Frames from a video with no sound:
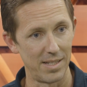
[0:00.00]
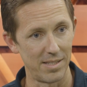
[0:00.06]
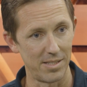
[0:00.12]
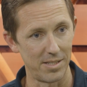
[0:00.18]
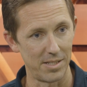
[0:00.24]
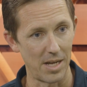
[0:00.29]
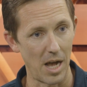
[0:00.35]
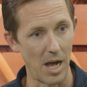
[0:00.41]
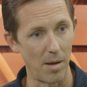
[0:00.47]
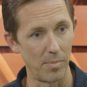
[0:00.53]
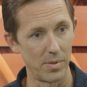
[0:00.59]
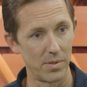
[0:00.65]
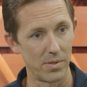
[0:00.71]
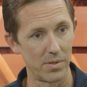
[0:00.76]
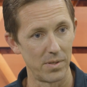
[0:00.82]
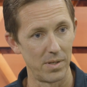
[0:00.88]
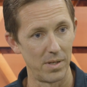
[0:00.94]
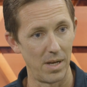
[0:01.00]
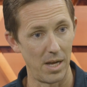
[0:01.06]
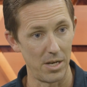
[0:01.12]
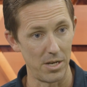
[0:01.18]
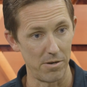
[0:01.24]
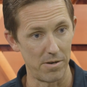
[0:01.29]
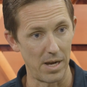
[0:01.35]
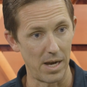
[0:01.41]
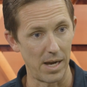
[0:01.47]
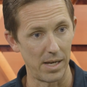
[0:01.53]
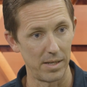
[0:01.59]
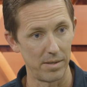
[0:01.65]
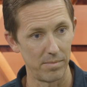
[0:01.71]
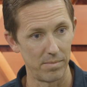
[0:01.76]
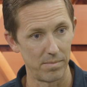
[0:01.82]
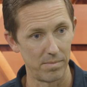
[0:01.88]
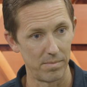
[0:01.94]
it stops, and you
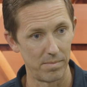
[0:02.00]
die.